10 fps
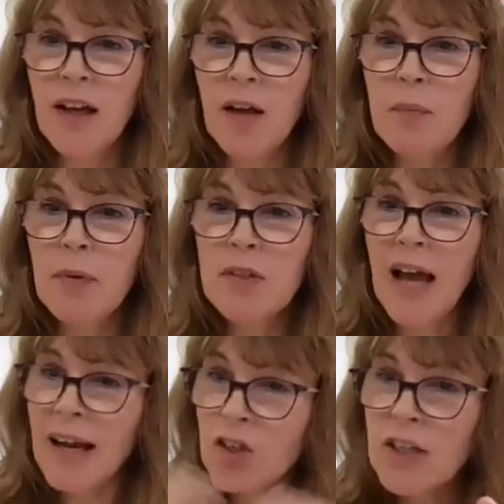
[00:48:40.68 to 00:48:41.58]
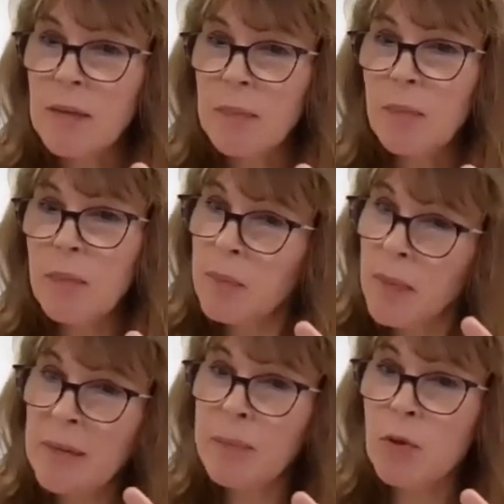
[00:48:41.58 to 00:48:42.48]
but actually
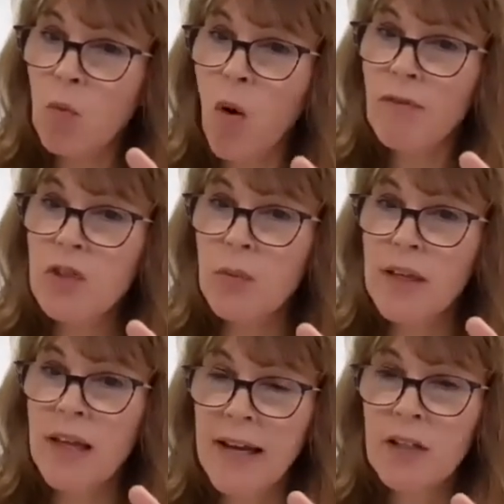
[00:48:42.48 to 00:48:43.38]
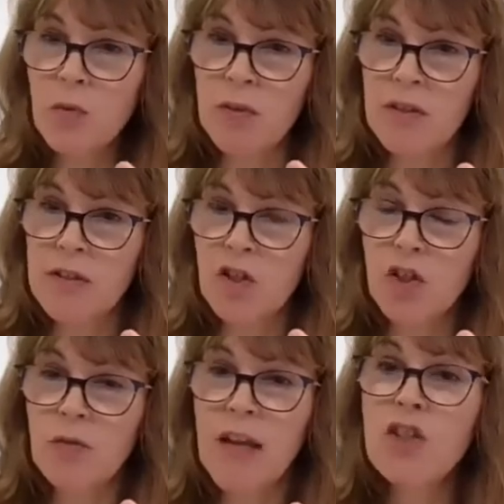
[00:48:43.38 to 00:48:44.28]
people want to engage with this
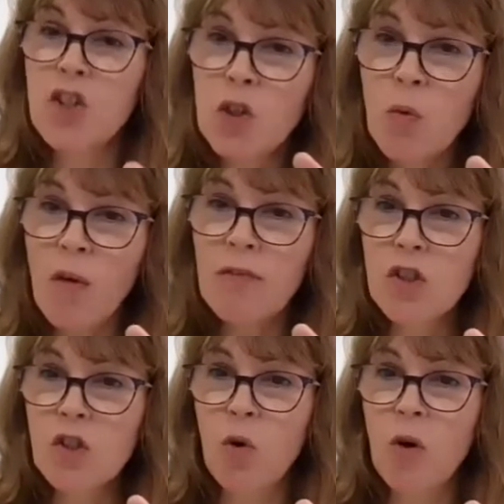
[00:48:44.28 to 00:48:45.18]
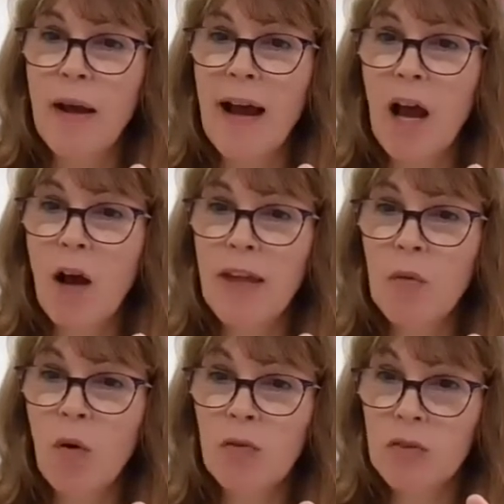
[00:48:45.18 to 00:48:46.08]
issue. They do want to talk about how they
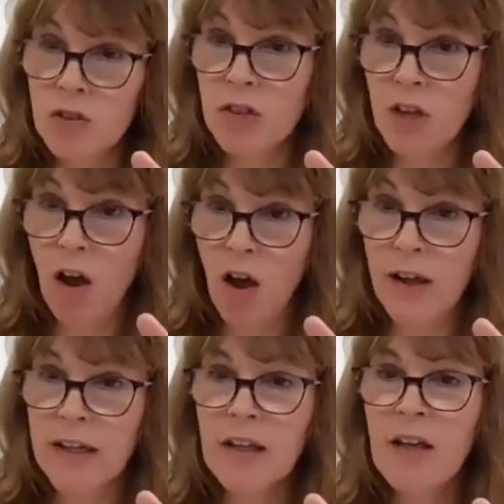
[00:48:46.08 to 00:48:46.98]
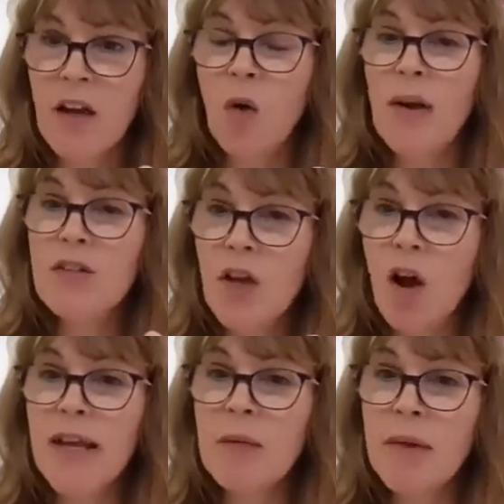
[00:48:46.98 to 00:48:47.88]
want to die when
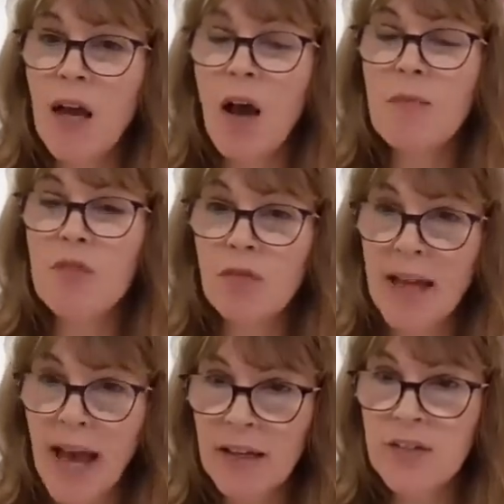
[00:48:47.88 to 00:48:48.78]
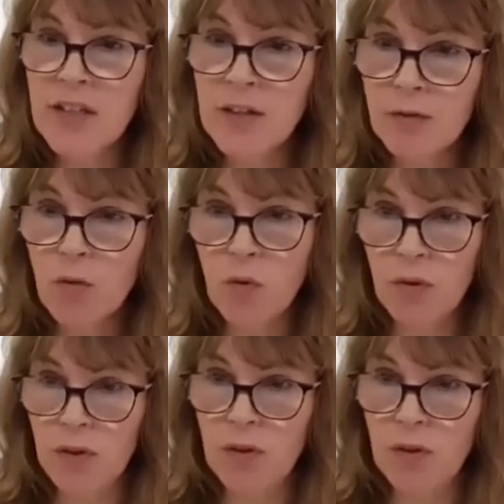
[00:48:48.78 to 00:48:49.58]
dying becomes a reality for them.